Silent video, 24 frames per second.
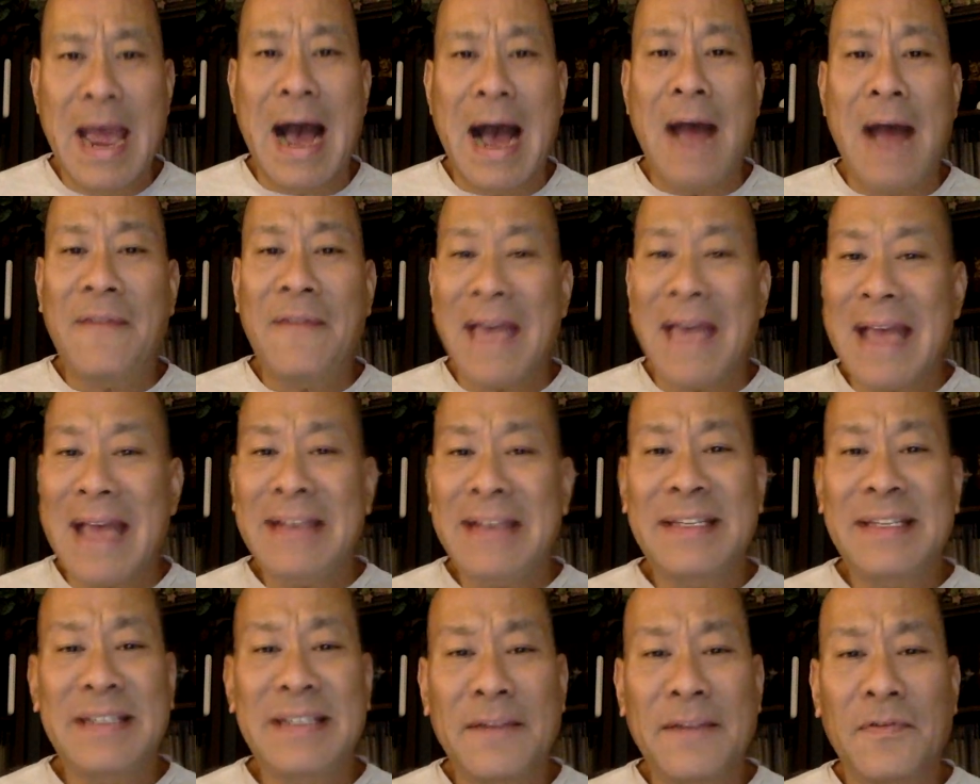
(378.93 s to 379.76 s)
I've had
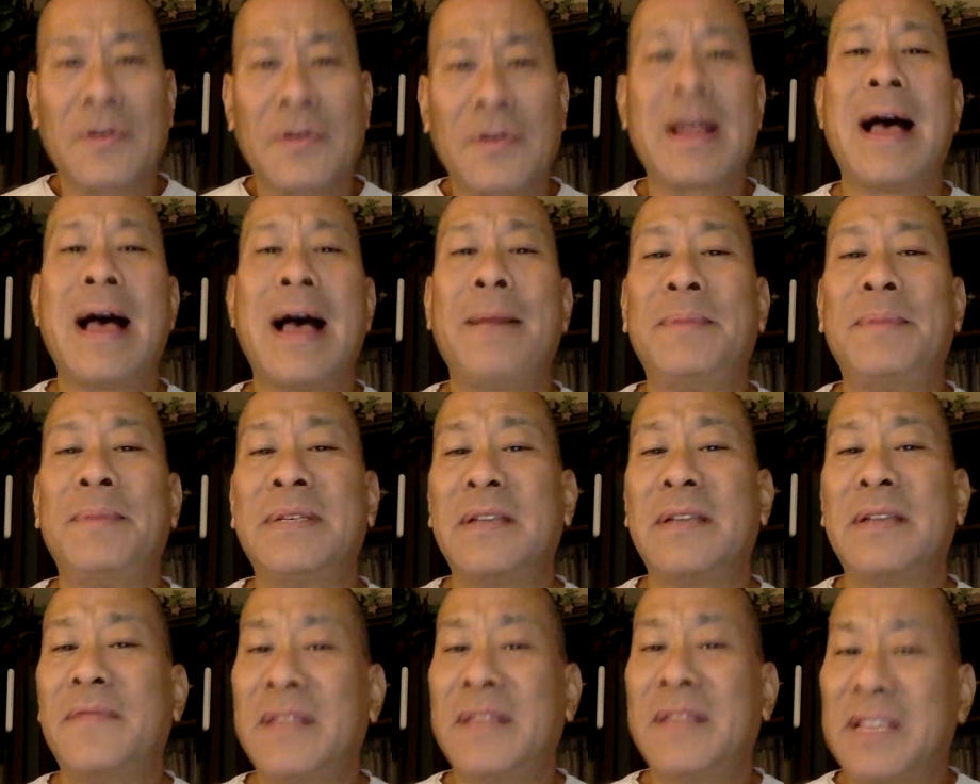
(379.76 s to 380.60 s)
several copies
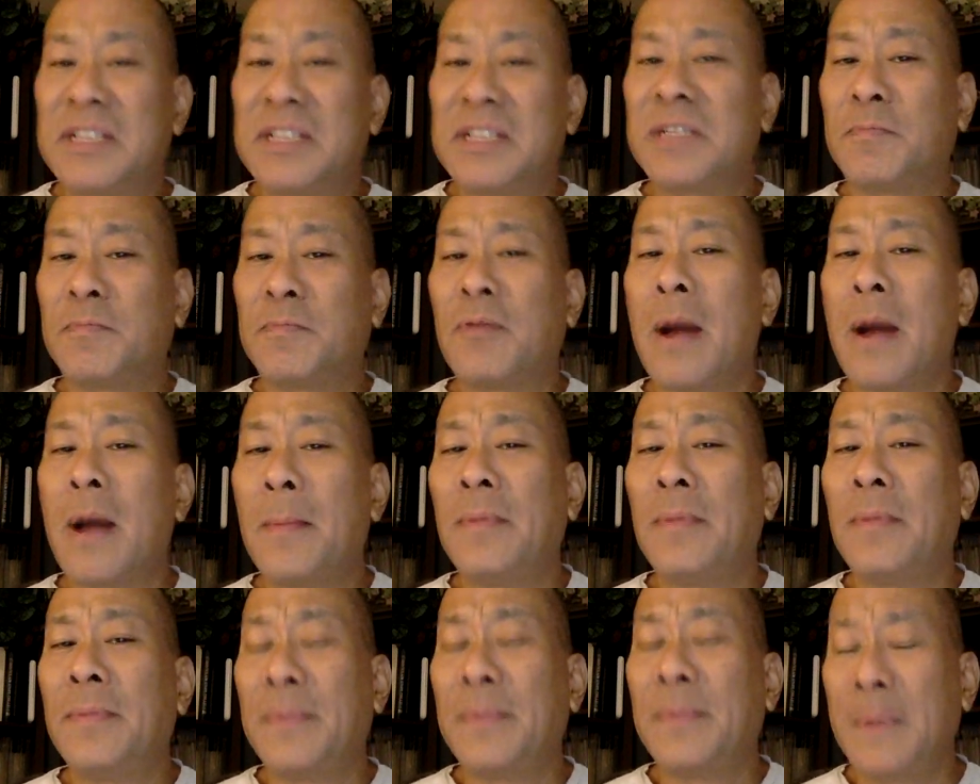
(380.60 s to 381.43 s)
of it. This is
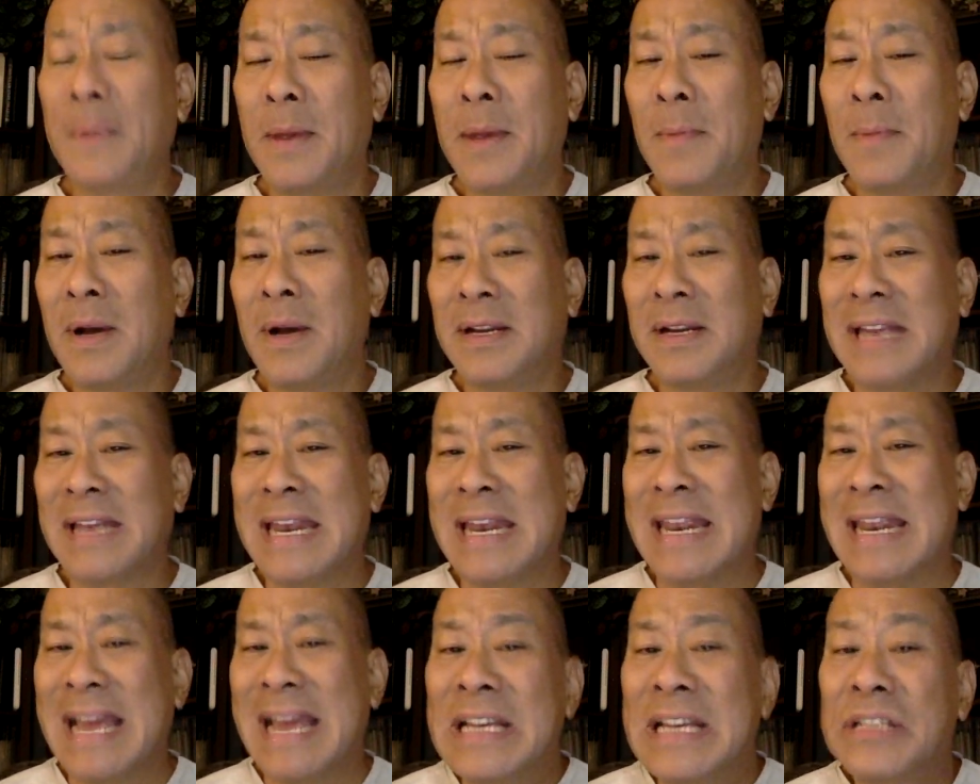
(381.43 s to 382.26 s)
probably among the
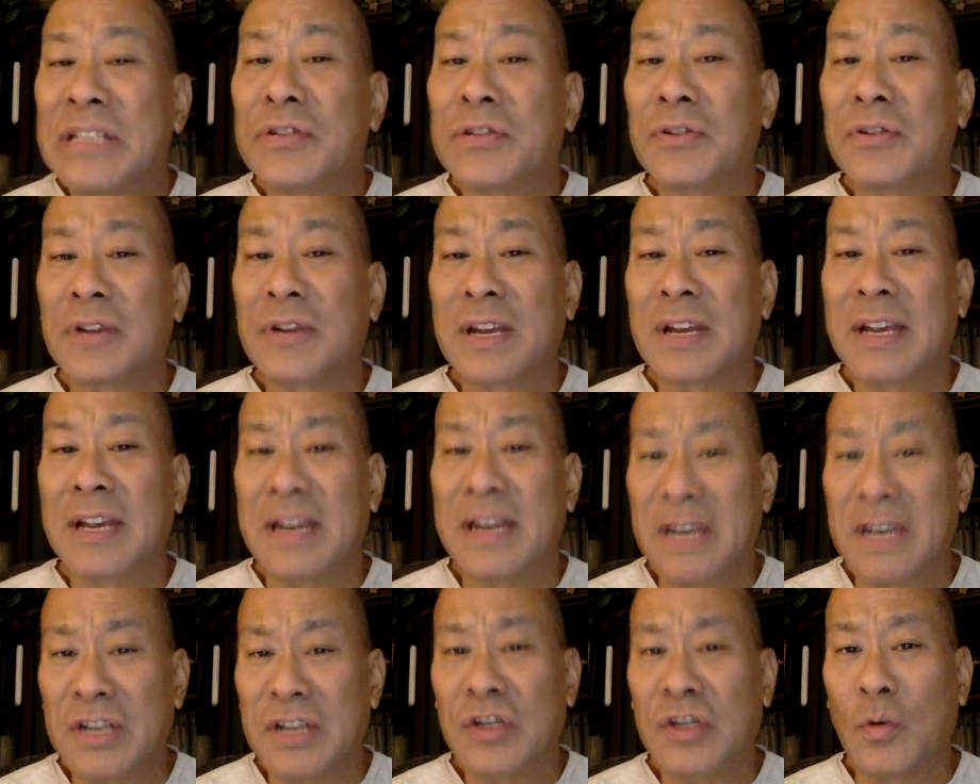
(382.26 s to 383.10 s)
nicer
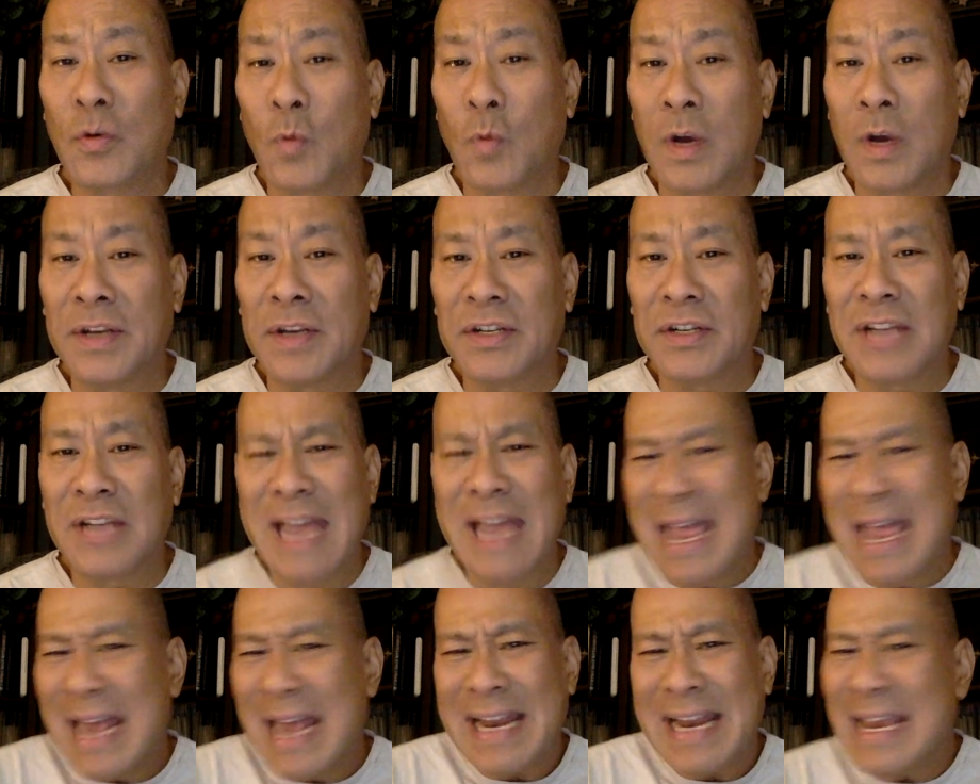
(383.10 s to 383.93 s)
condition ones.
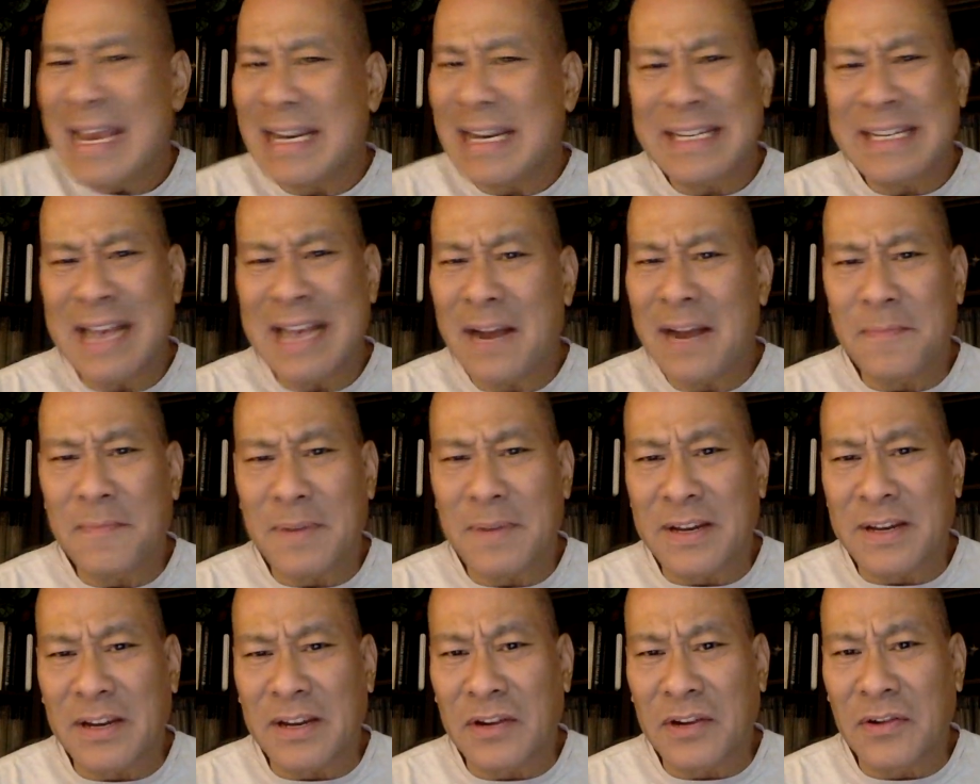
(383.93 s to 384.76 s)
And again, it's not a
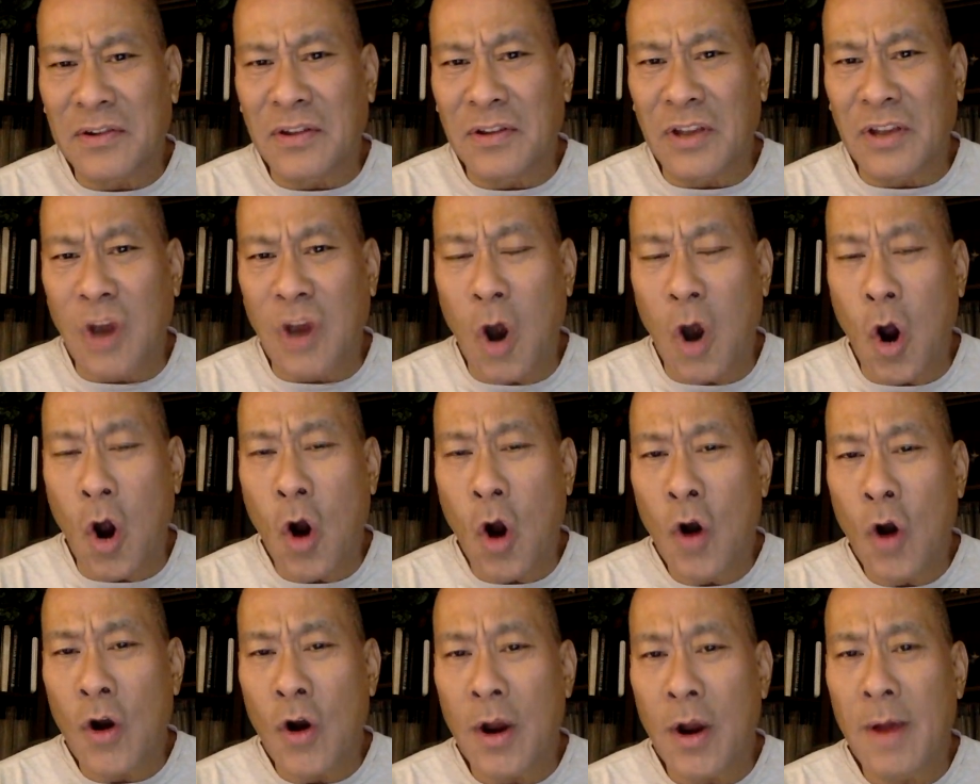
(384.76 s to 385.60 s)
particularly
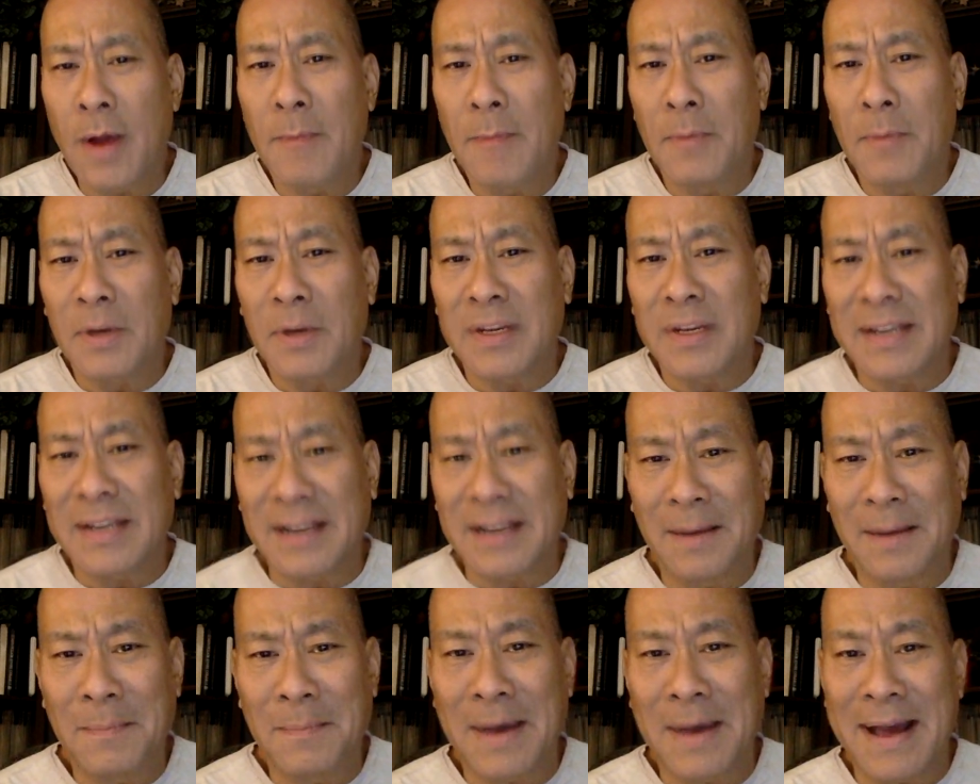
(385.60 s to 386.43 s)
hard book to
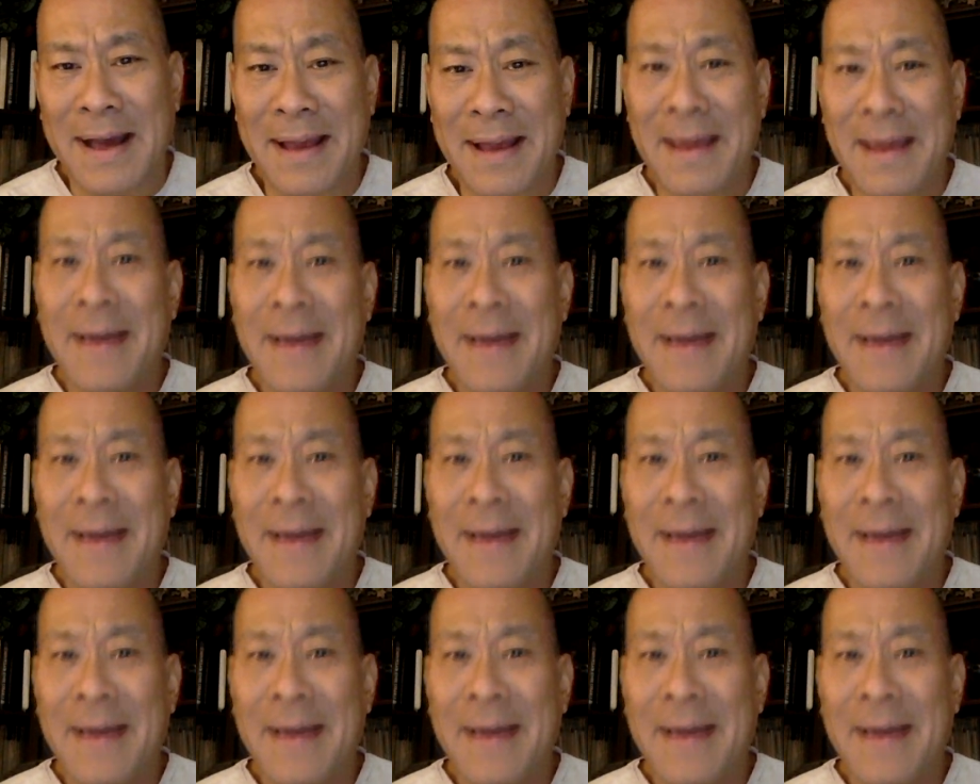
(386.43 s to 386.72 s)
come by,